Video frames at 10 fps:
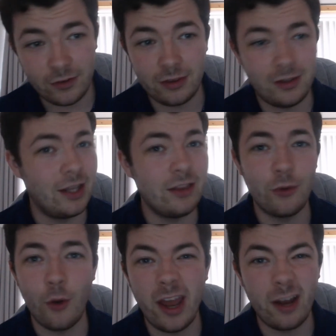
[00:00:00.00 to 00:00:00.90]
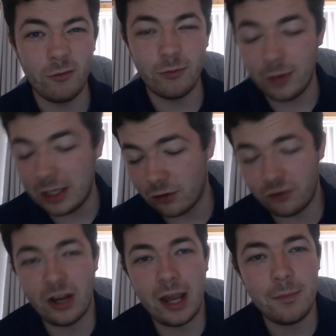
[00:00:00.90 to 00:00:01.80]
You didn't do anything. I mean, you're
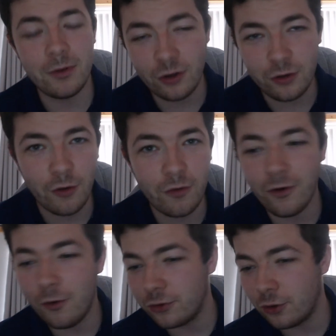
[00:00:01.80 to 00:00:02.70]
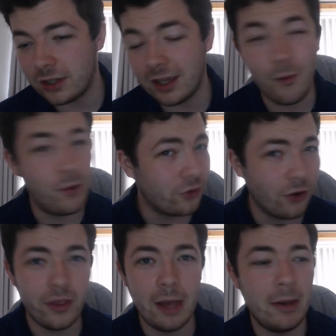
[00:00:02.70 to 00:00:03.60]
shite. It's not your fault. Todd Cantwell's
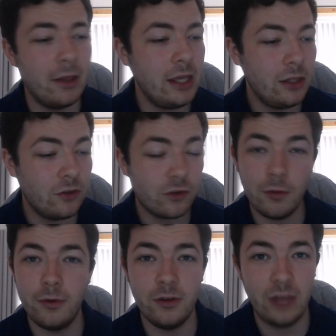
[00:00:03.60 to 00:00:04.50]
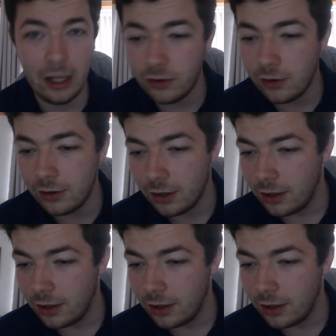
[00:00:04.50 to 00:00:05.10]
got the ability. Just couldn't put his head down.